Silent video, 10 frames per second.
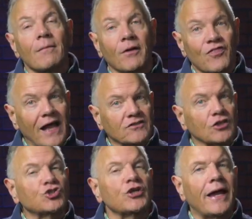But that's a
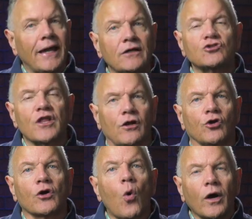change that
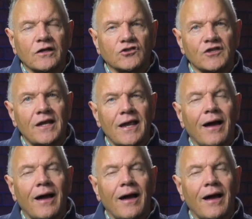you're going to see.